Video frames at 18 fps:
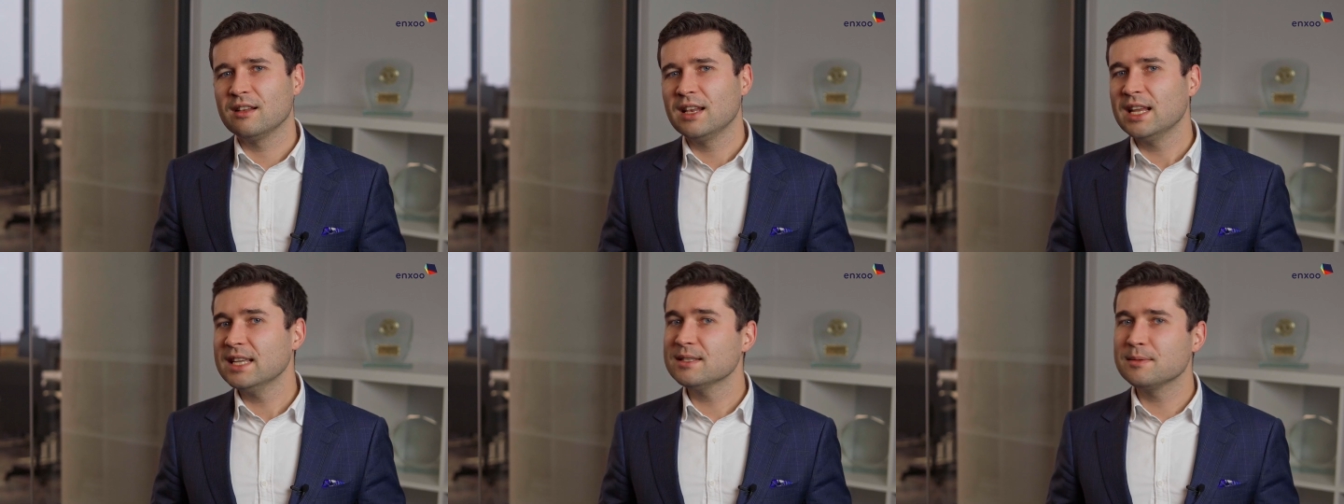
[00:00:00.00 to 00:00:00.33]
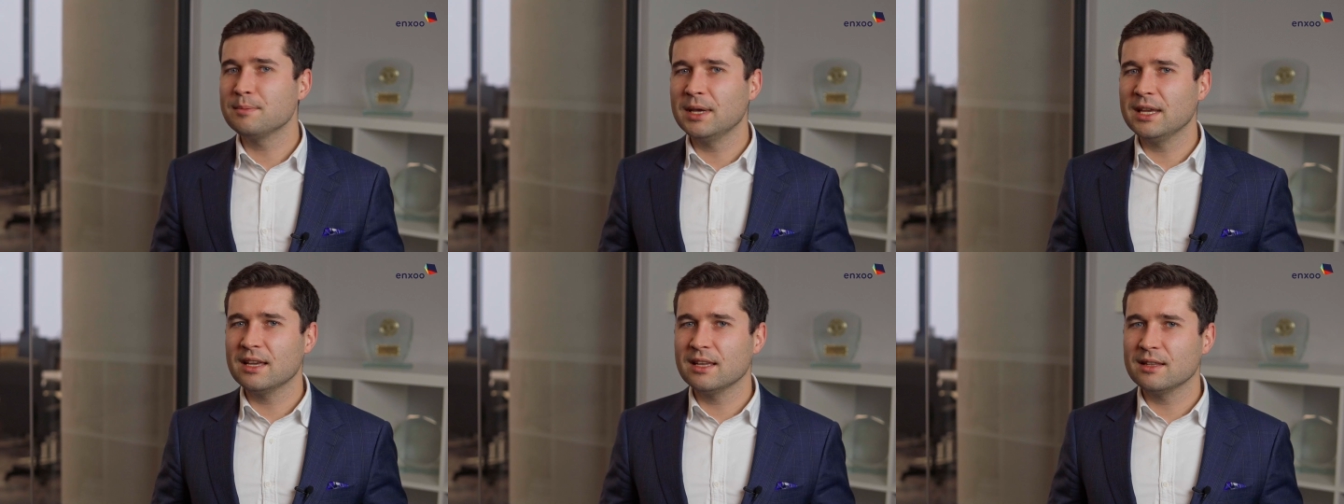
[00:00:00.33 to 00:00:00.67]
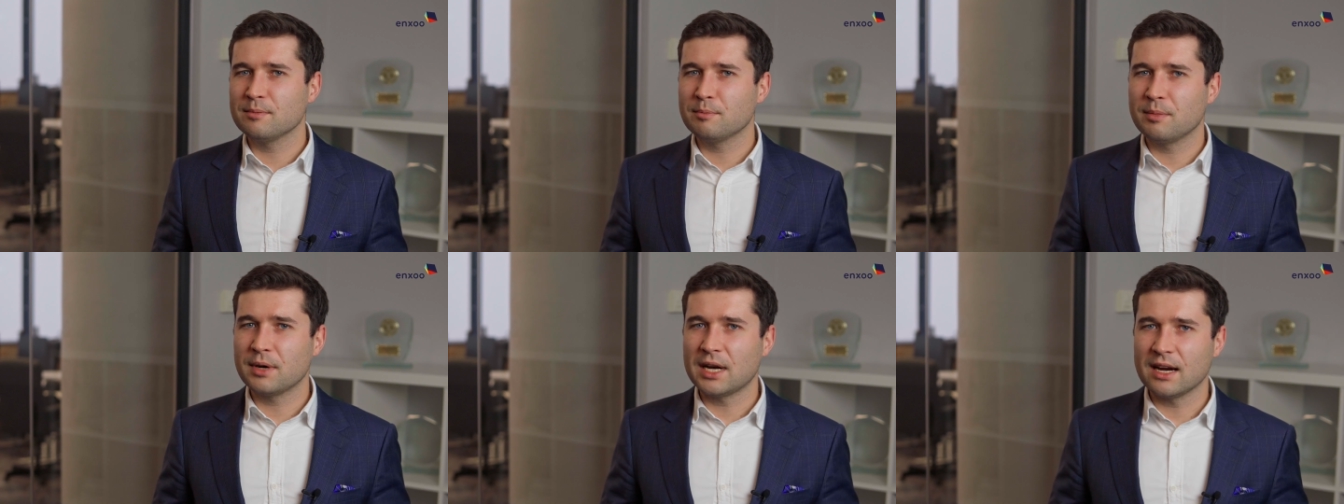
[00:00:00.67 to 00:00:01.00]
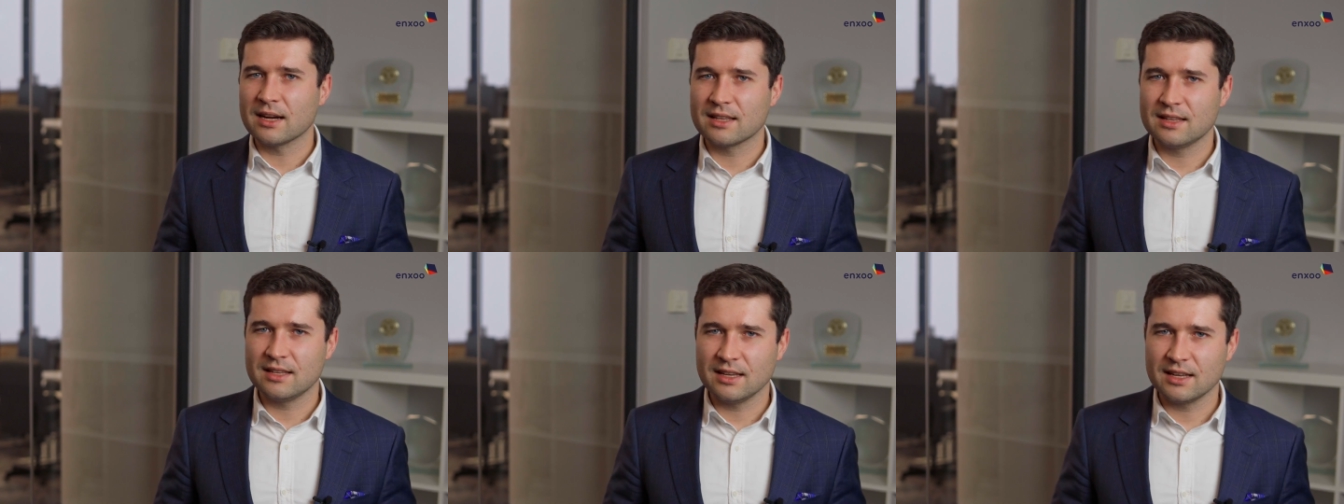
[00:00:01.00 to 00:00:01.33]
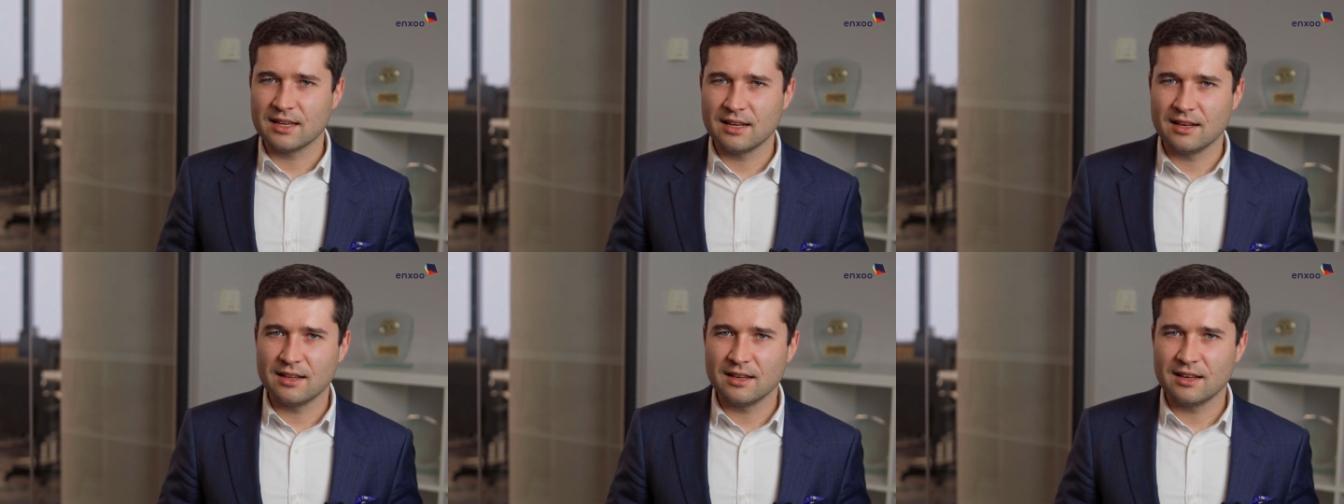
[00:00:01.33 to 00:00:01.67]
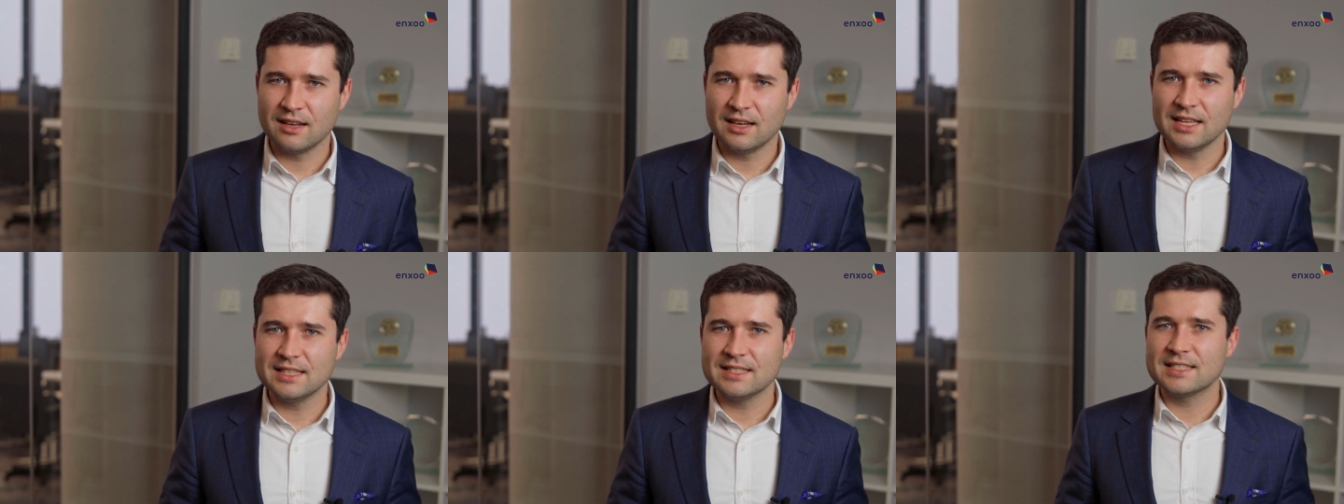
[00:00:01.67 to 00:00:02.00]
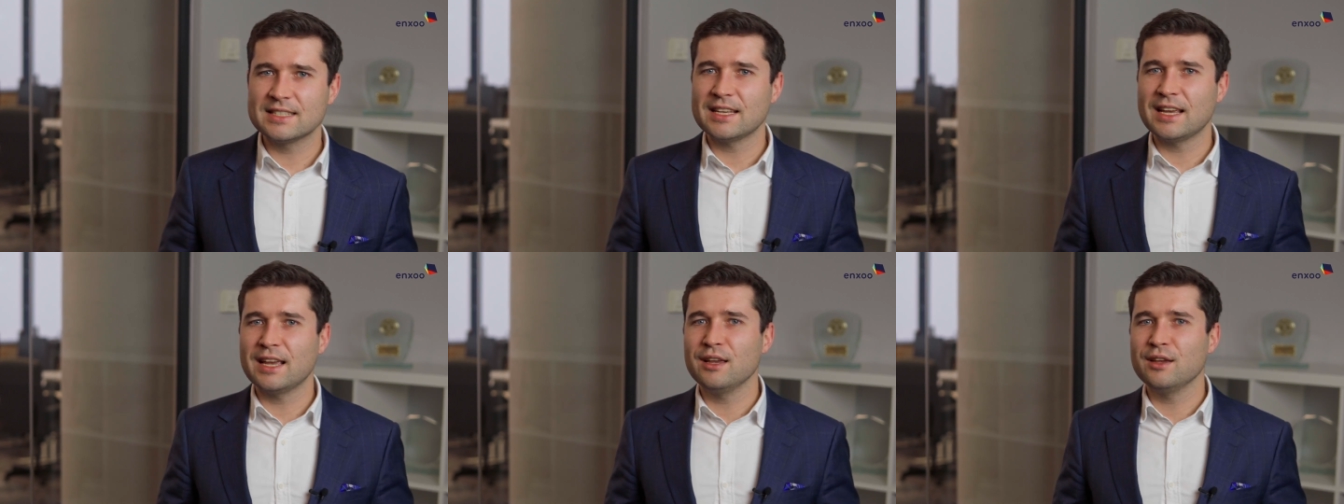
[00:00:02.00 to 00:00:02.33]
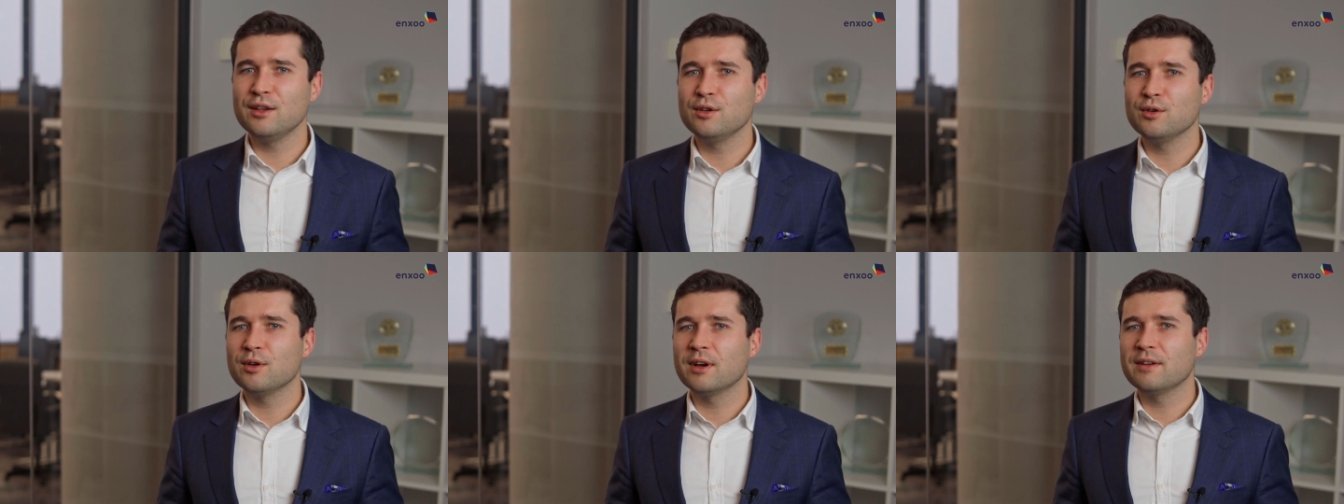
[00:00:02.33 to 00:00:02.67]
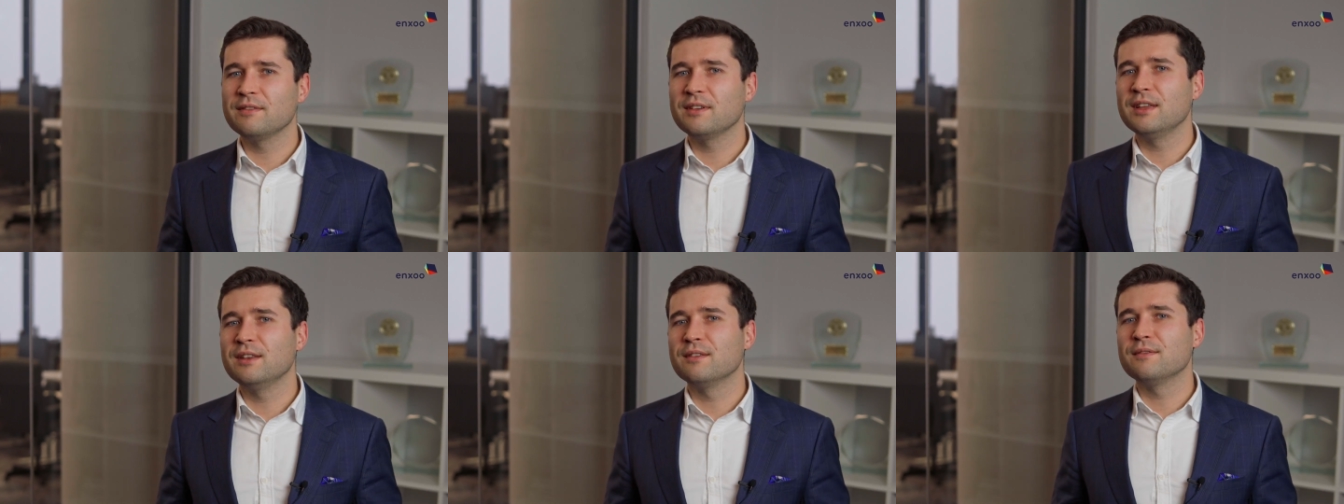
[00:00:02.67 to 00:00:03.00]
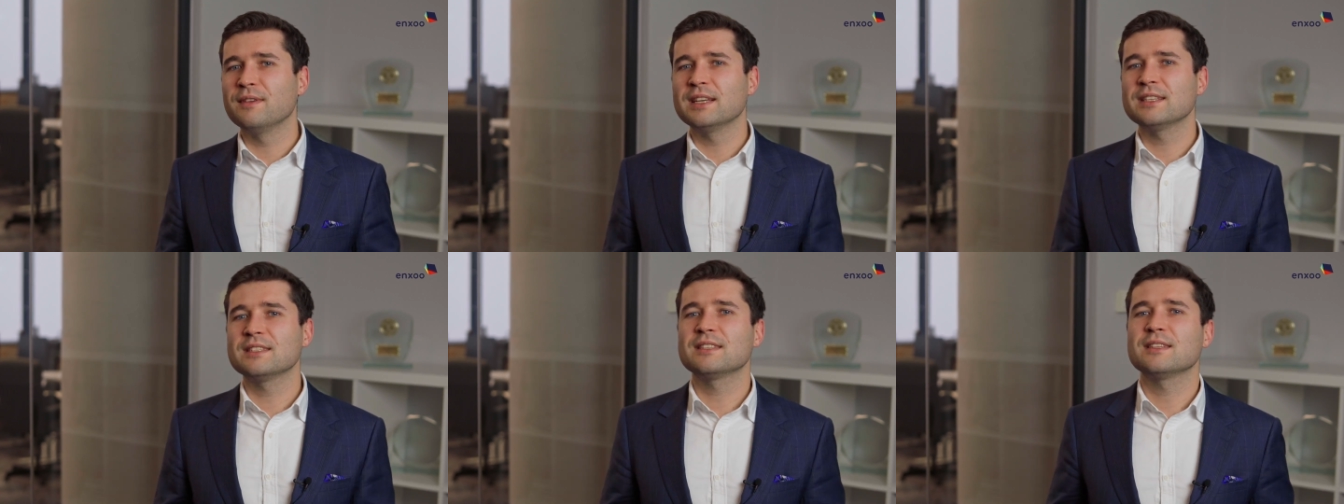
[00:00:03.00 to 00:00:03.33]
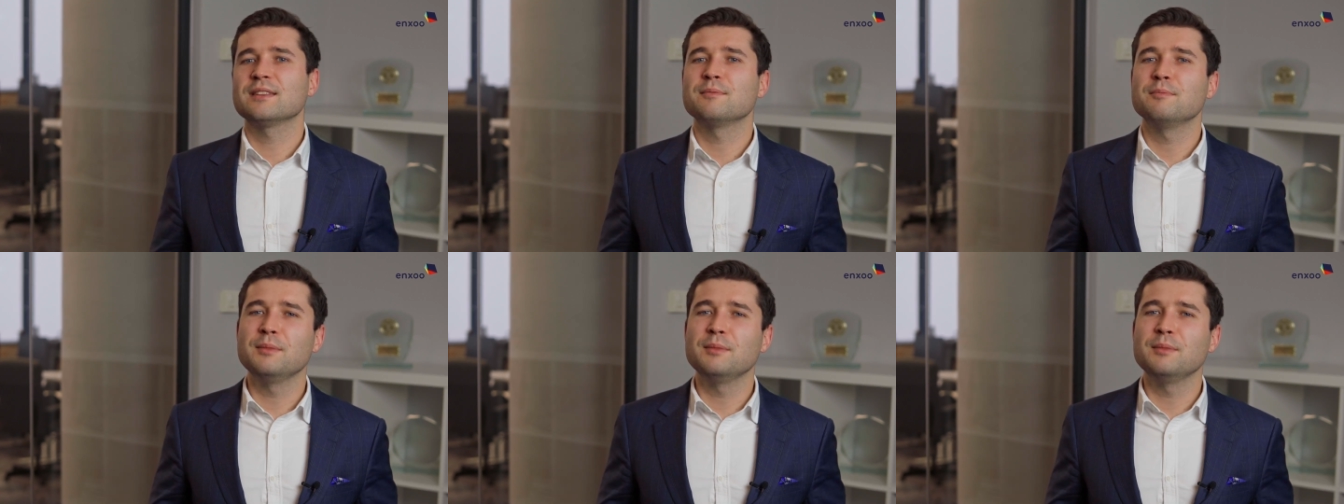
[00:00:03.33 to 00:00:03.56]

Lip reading: Let's make it practical. Let's say you have invested